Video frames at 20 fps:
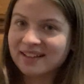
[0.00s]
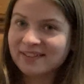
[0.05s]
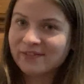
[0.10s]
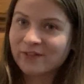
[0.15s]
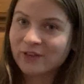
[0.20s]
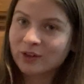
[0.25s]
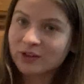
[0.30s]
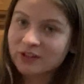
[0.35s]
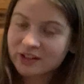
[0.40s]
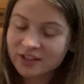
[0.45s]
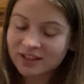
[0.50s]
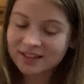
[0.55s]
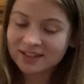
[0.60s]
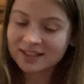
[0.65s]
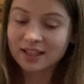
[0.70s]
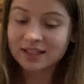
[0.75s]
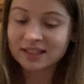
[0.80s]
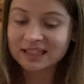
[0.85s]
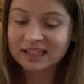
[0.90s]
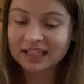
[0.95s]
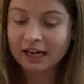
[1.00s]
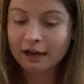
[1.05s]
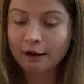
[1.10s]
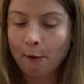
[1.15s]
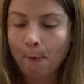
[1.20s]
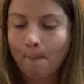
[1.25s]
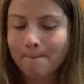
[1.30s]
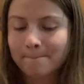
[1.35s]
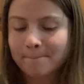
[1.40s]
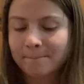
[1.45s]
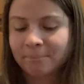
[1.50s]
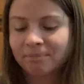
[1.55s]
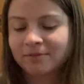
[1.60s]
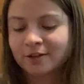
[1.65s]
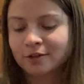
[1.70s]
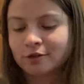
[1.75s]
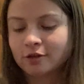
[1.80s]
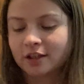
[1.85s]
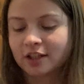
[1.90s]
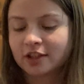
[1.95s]
First, she says that
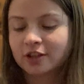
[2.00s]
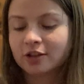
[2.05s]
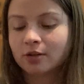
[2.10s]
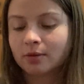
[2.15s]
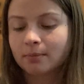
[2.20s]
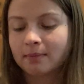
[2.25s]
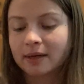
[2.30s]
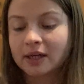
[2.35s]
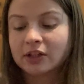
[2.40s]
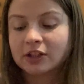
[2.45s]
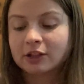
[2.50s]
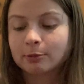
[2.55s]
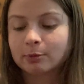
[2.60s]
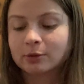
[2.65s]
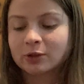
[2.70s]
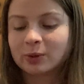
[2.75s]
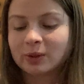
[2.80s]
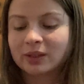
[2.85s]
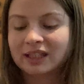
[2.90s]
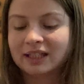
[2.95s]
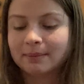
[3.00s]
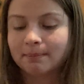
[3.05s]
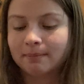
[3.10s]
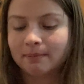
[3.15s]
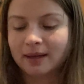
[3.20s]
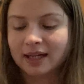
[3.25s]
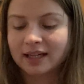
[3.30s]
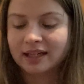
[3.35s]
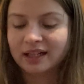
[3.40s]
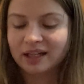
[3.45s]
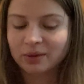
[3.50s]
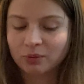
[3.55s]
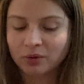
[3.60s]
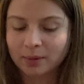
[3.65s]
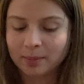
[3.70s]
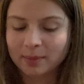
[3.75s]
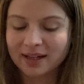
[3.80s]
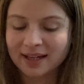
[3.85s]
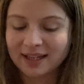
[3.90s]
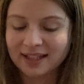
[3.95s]
traditional marriage between men and
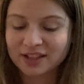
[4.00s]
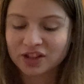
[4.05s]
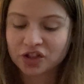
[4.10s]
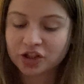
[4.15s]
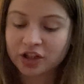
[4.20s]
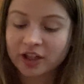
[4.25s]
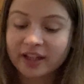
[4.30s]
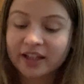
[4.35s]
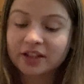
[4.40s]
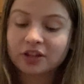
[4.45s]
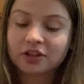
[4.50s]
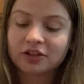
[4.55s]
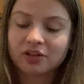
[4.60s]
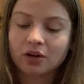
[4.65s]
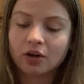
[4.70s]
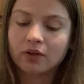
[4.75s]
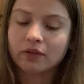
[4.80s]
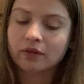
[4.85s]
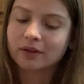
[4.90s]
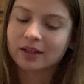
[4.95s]
women has changed over